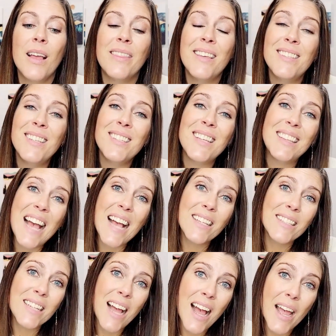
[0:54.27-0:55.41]
This is the
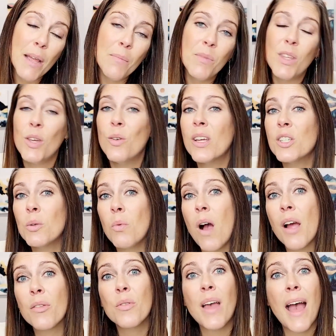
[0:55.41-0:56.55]
last time that you get to
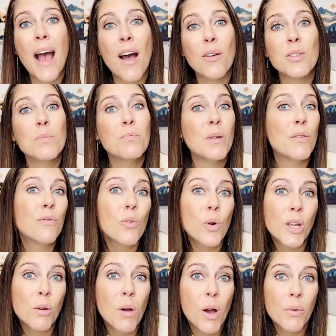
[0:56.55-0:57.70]
walk through the house before
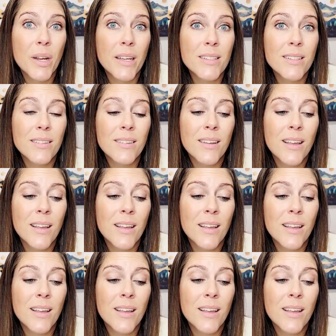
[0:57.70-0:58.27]
you own it.